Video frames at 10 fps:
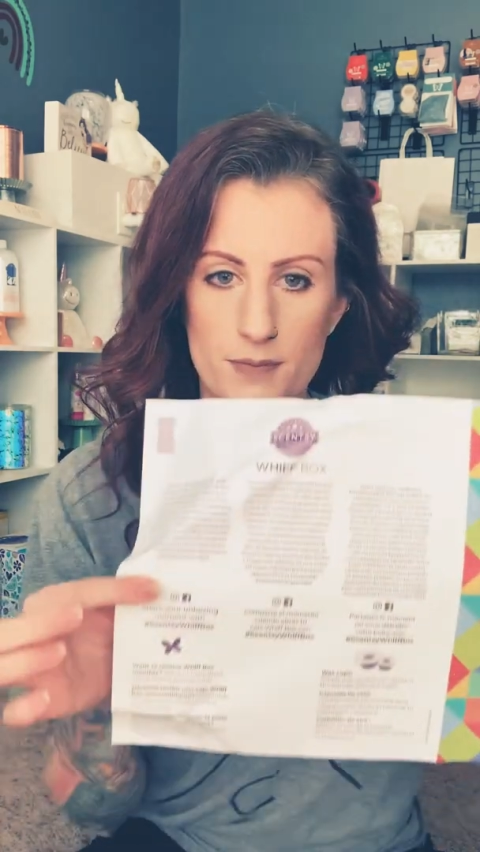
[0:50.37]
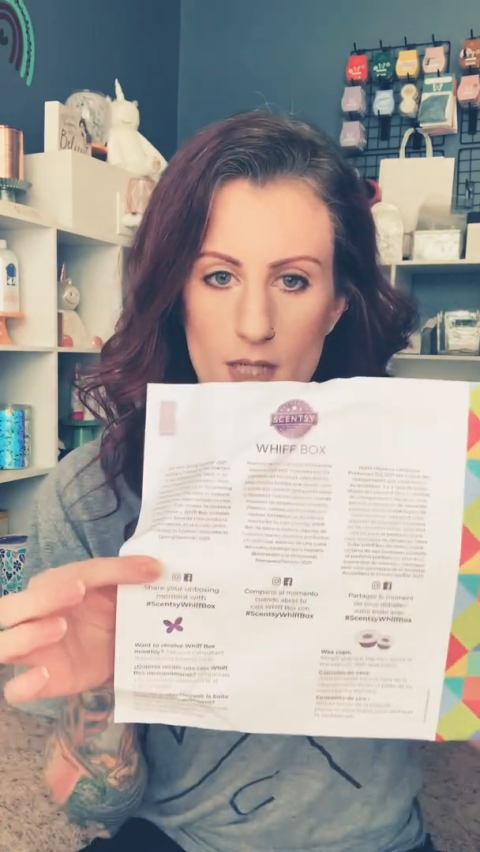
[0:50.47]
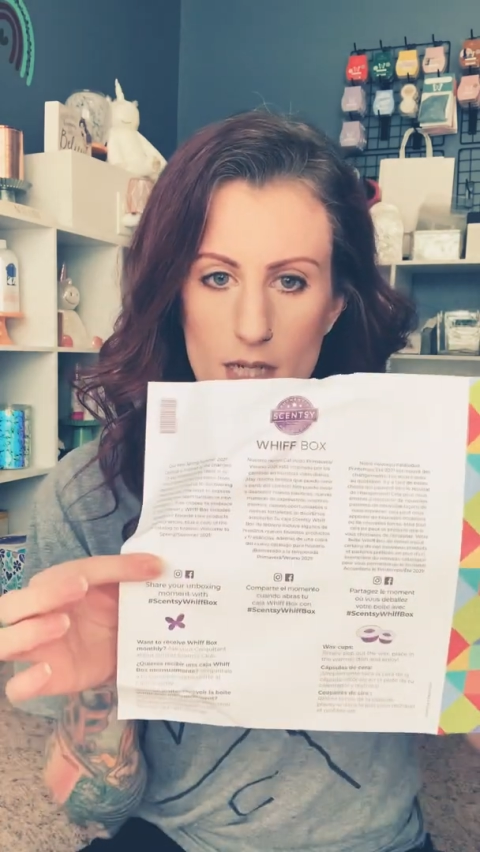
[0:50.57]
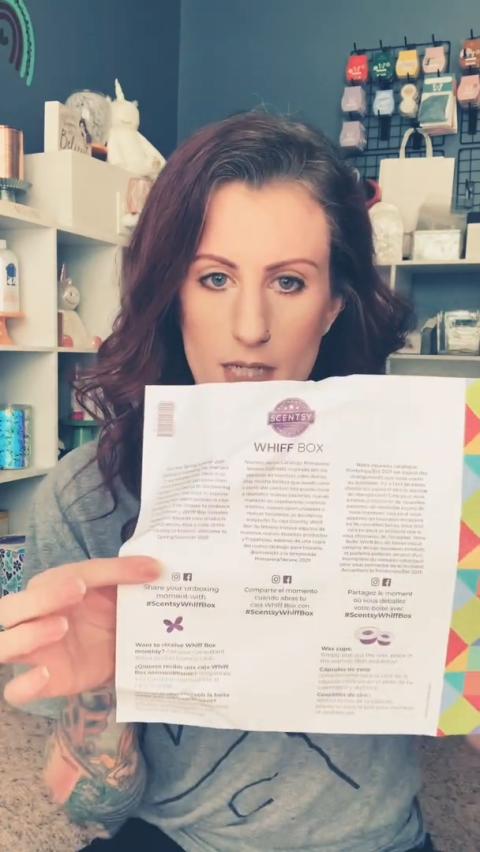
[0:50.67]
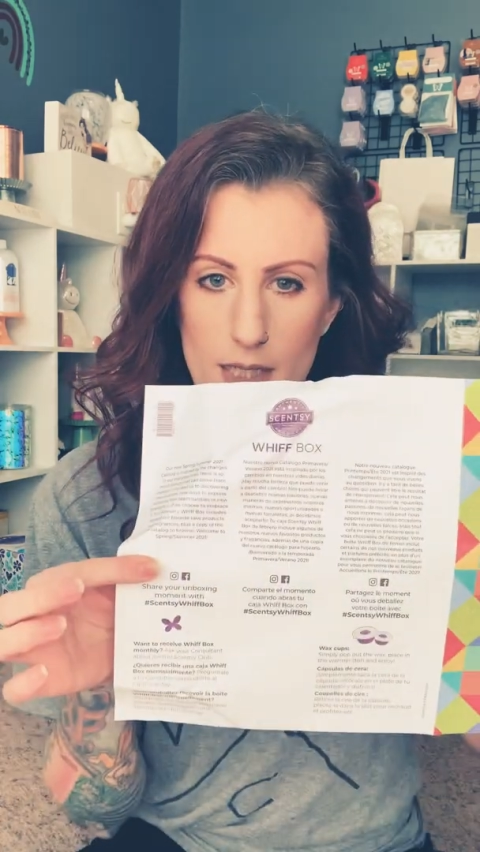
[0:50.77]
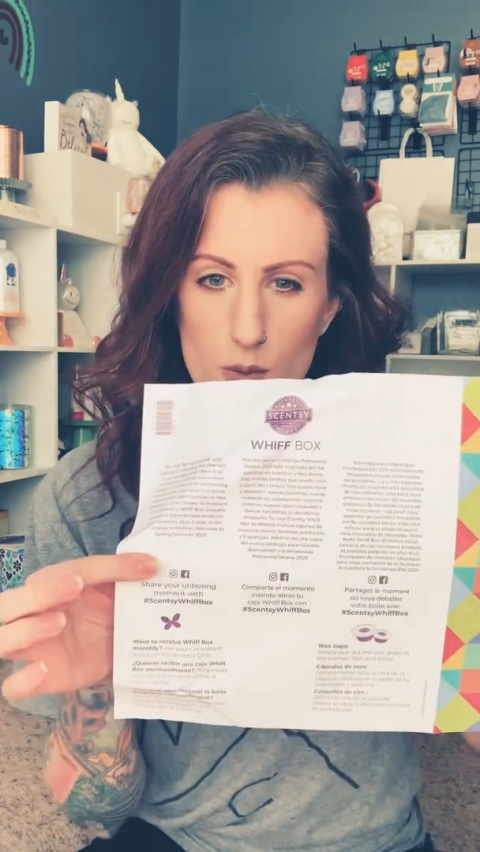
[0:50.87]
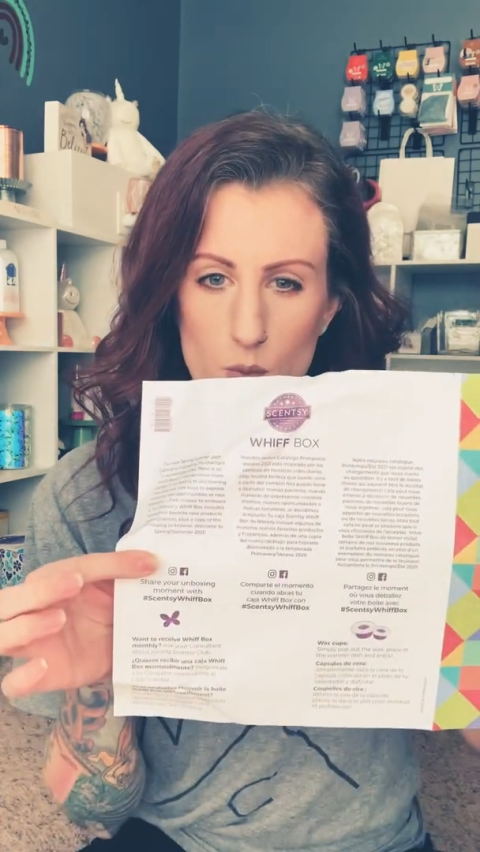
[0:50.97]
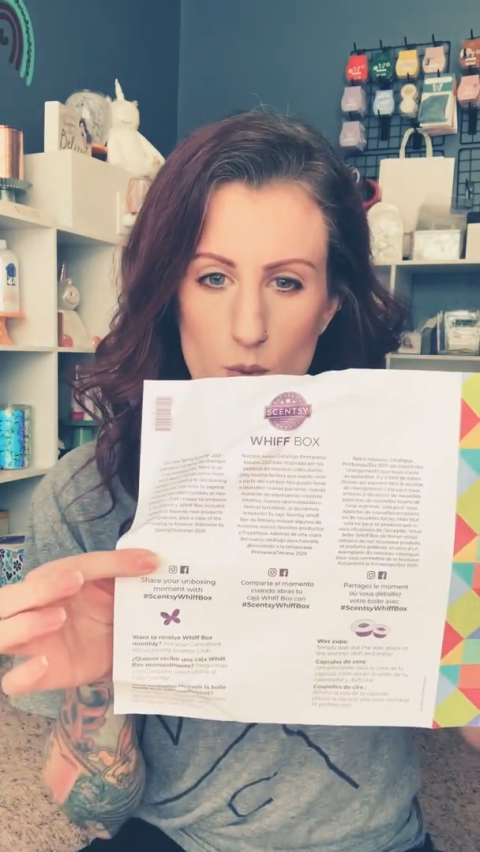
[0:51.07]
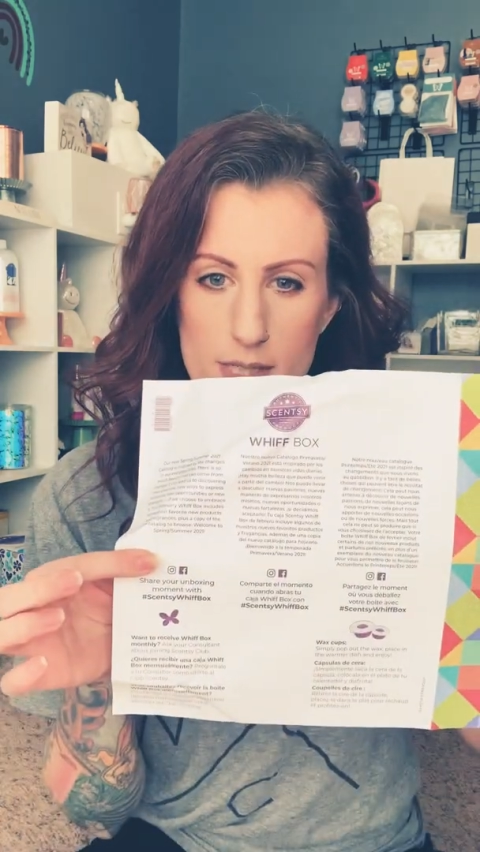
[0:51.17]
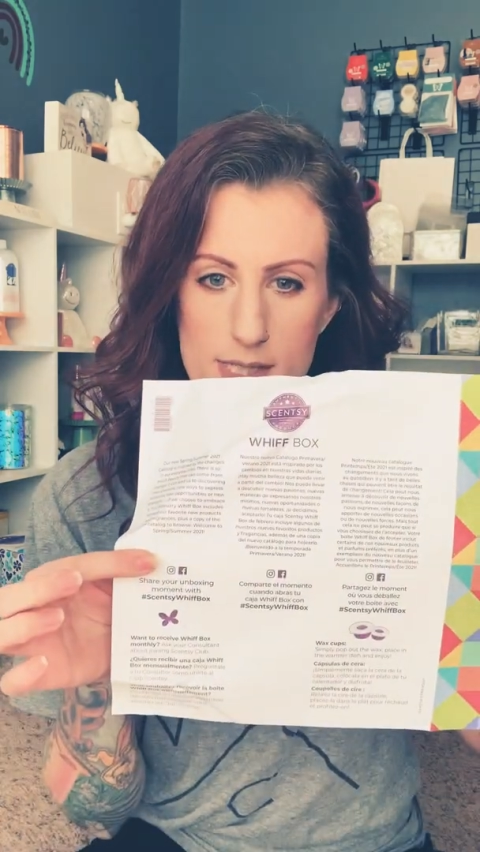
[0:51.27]
kind of like
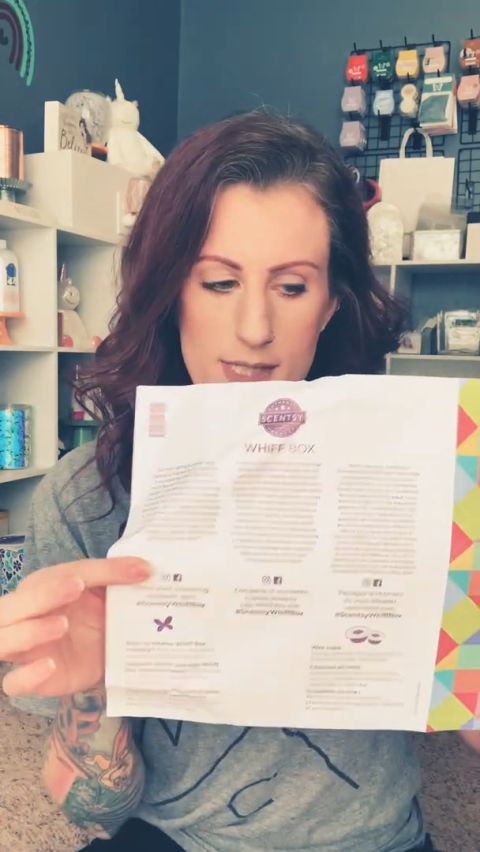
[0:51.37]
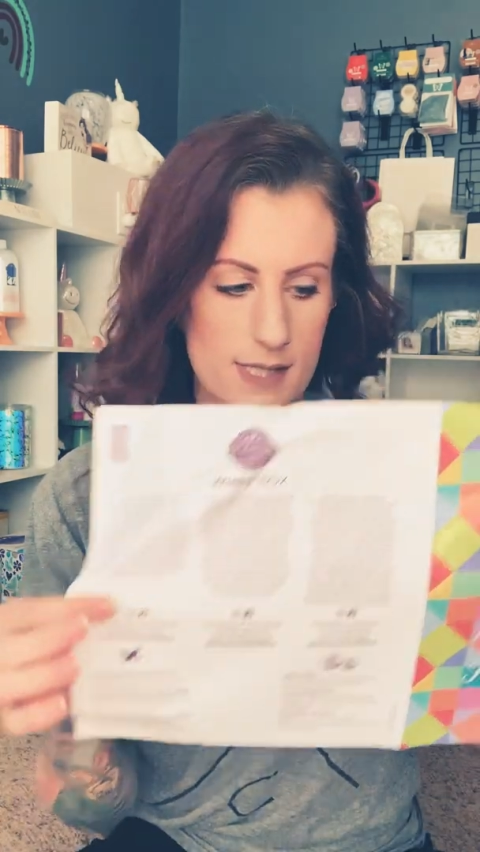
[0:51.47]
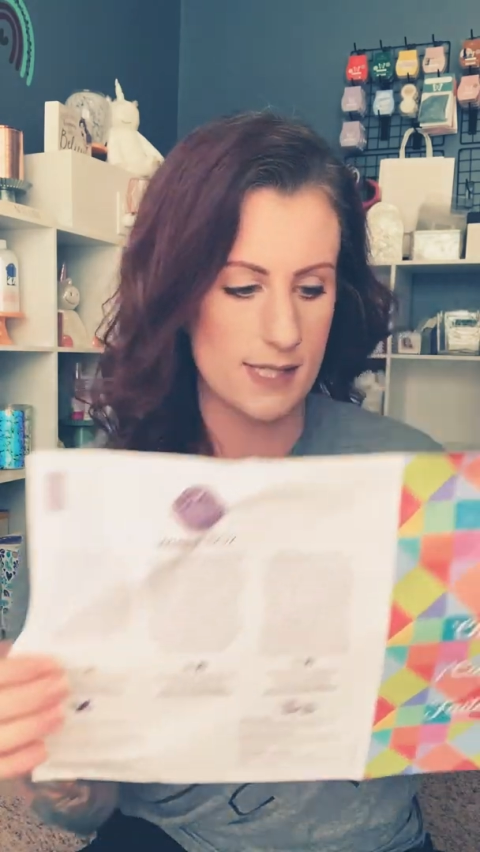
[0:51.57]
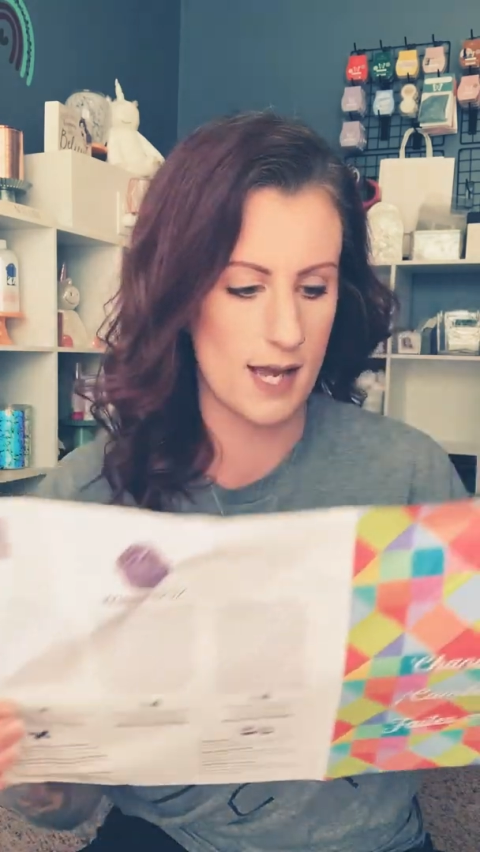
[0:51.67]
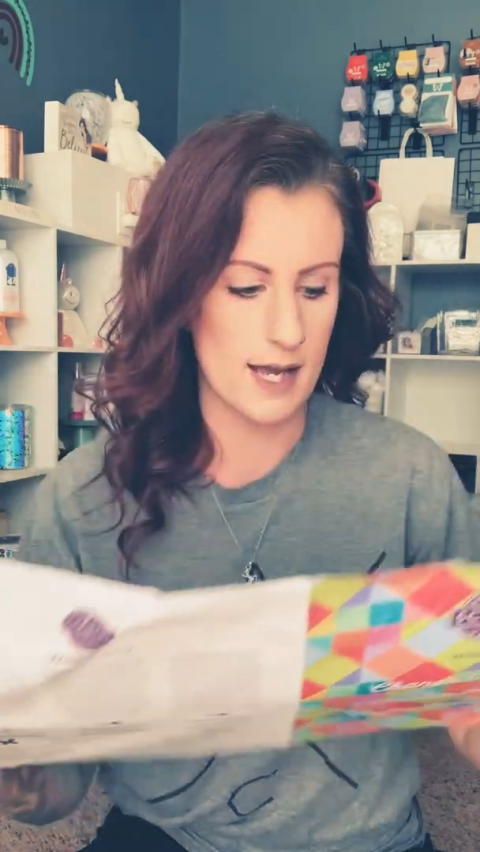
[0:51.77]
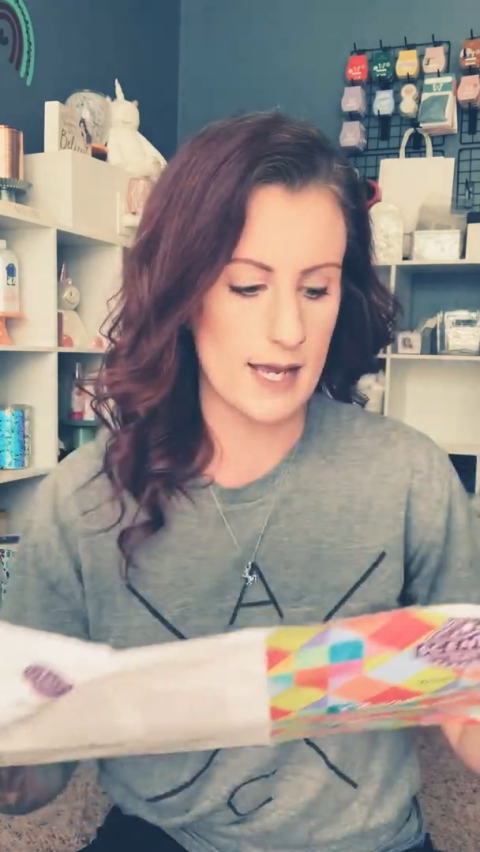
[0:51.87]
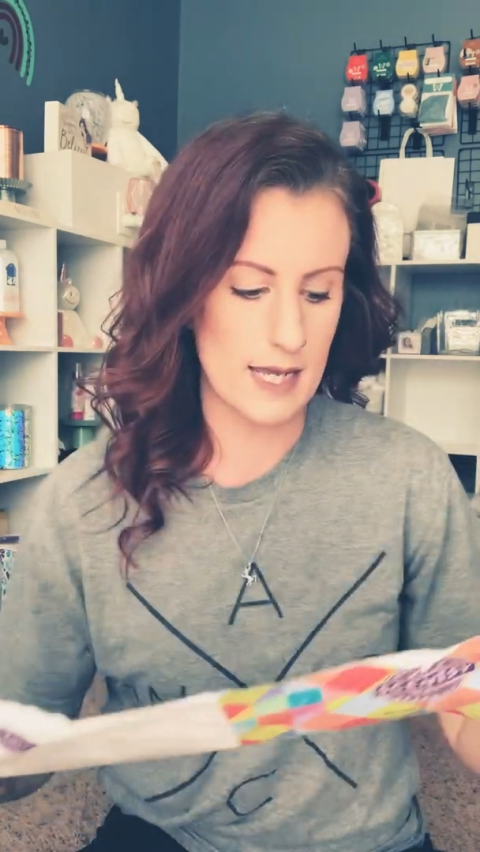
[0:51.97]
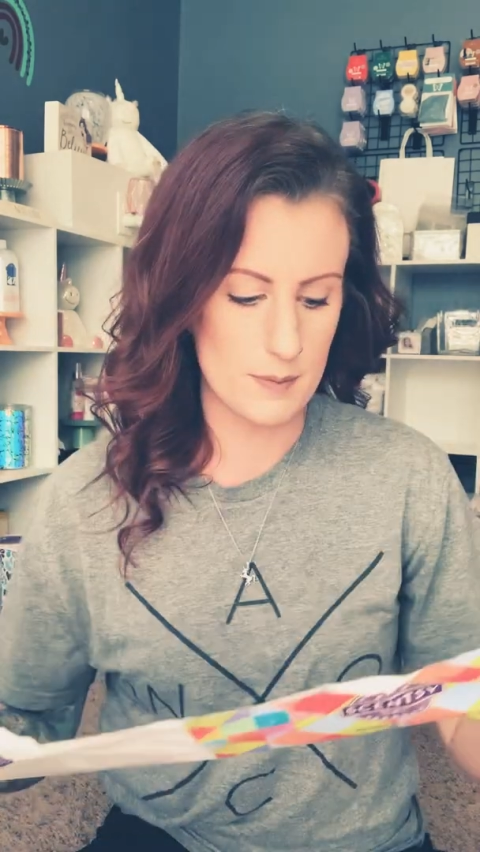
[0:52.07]
what's inside.